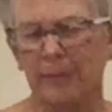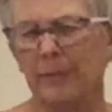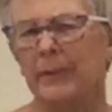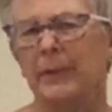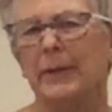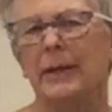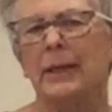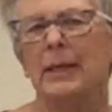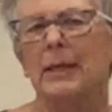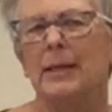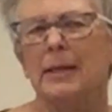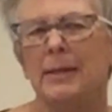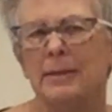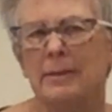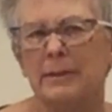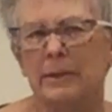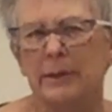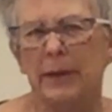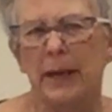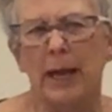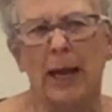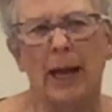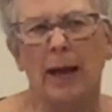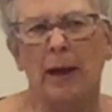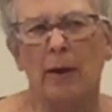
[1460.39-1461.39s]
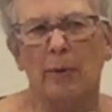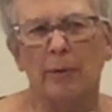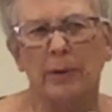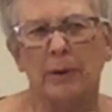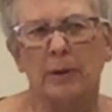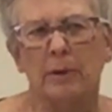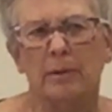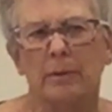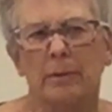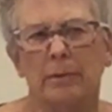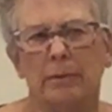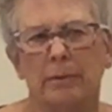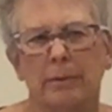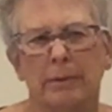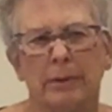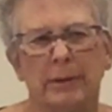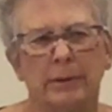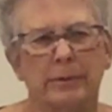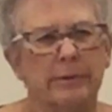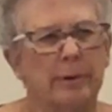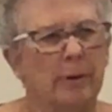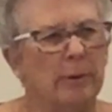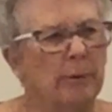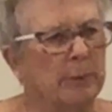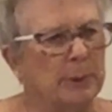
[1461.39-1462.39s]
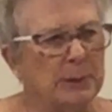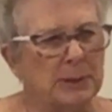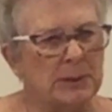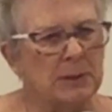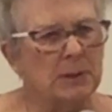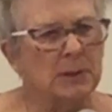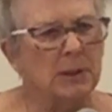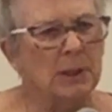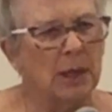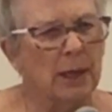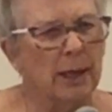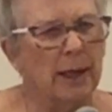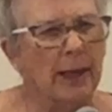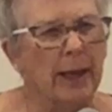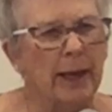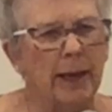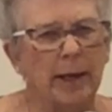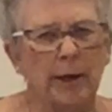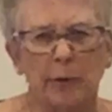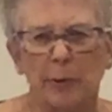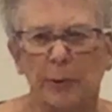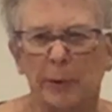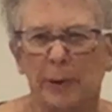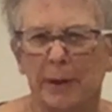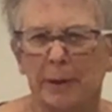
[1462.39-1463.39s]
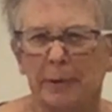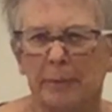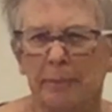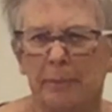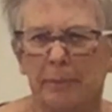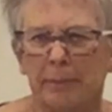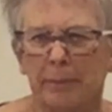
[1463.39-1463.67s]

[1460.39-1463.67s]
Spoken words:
The easy out is always to get angry.